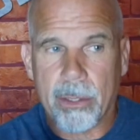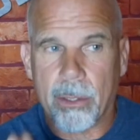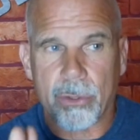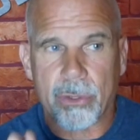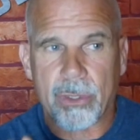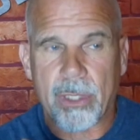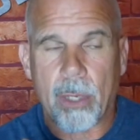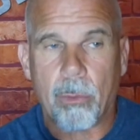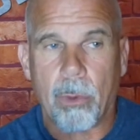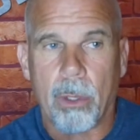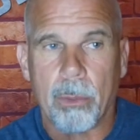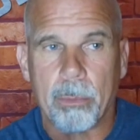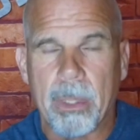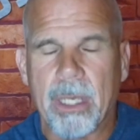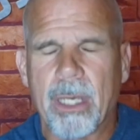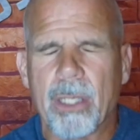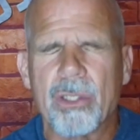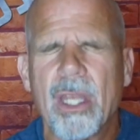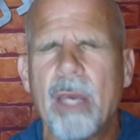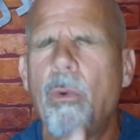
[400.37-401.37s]
They'll say, well,
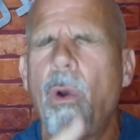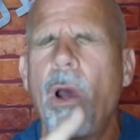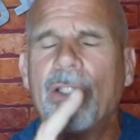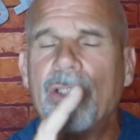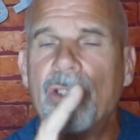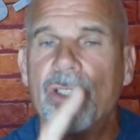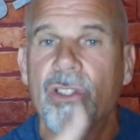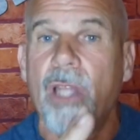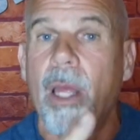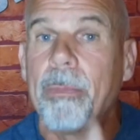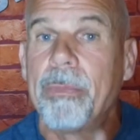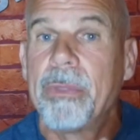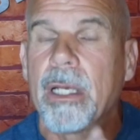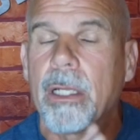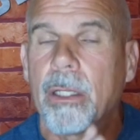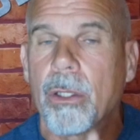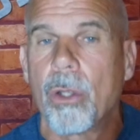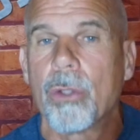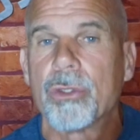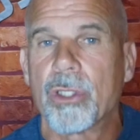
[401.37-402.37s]
because they want something
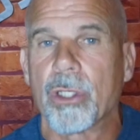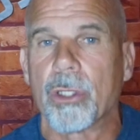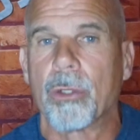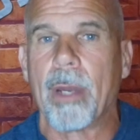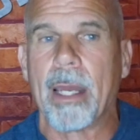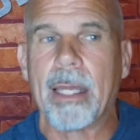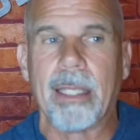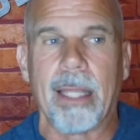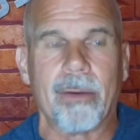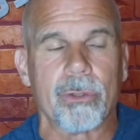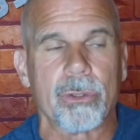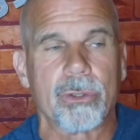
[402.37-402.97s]
close to grade level.